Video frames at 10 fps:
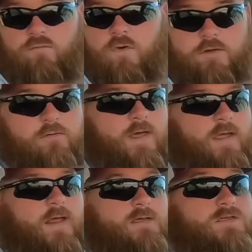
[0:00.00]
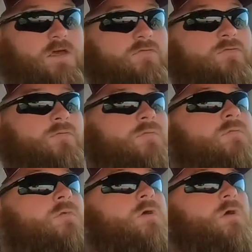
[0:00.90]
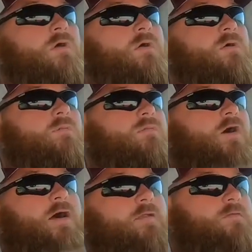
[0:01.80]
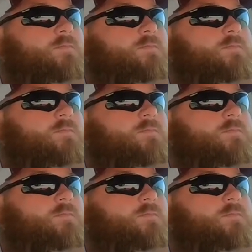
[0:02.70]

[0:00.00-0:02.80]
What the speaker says: We do that kind of stuff. But